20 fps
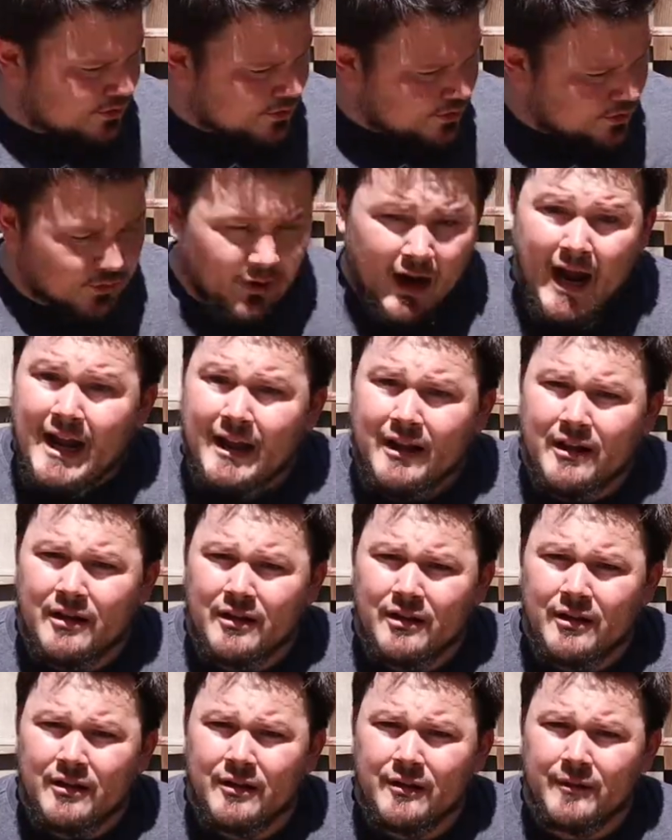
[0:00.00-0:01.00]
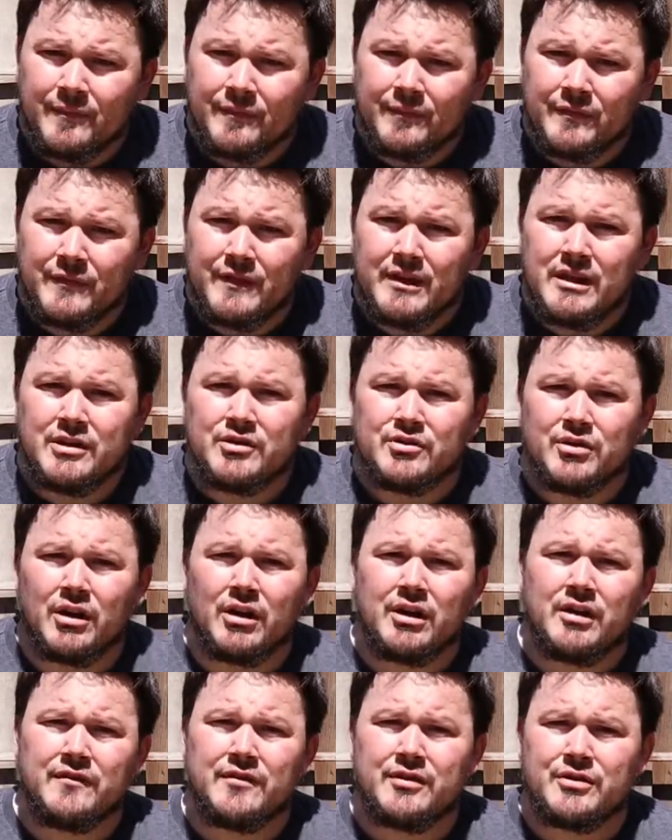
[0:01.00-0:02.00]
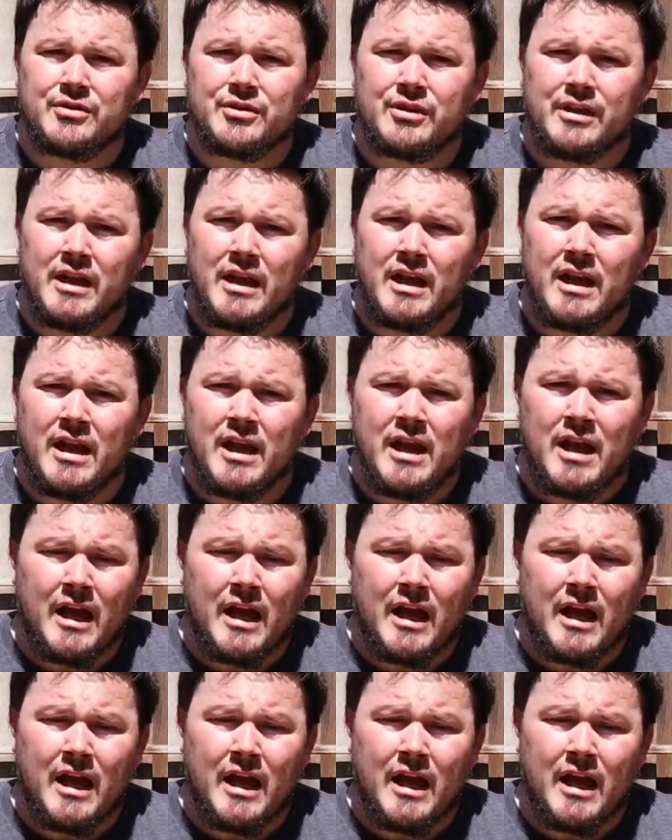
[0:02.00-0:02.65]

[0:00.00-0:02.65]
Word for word: crack the trunk of the tree,